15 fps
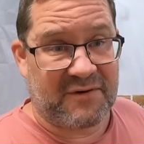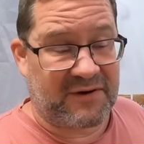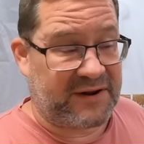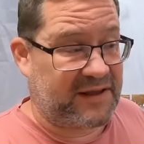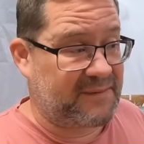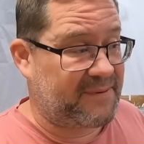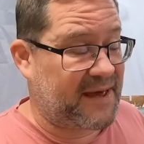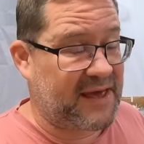on
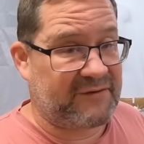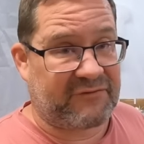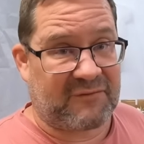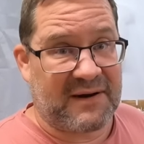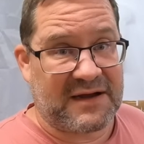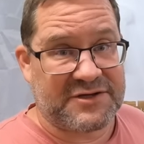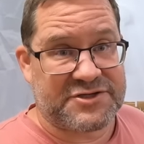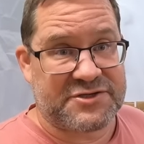eBay of
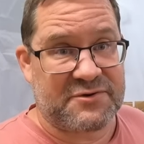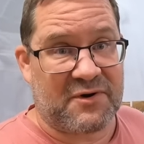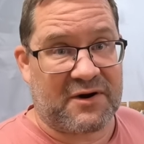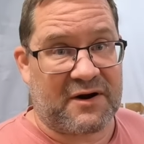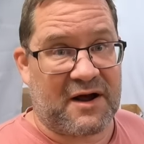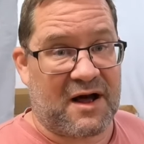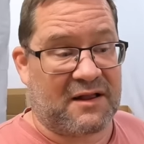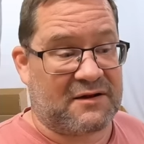around
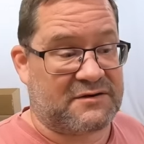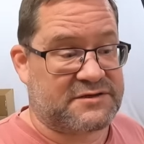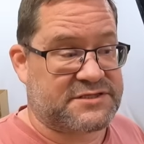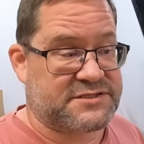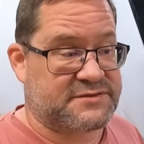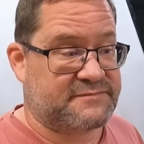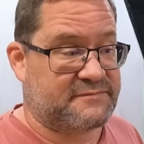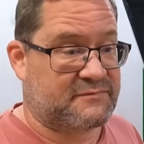
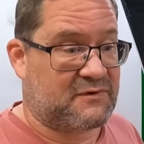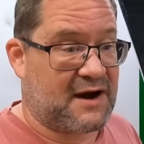$200,